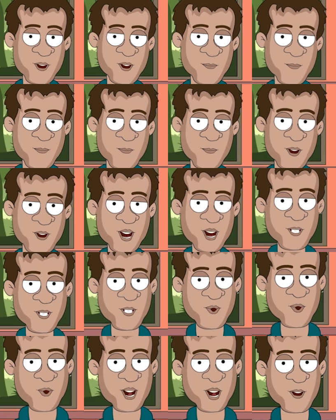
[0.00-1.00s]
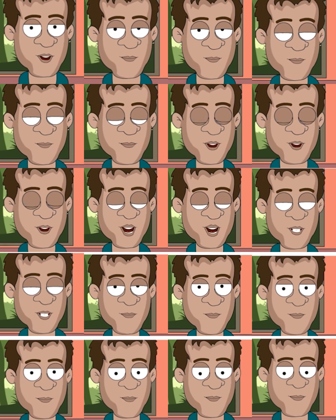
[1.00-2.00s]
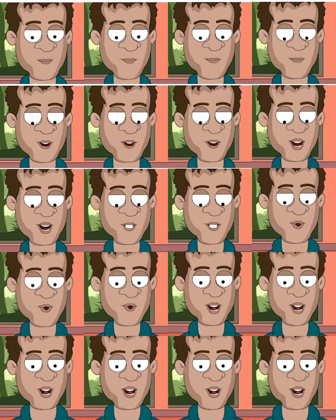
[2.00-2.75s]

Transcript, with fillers: subscription from Bokksu. Don't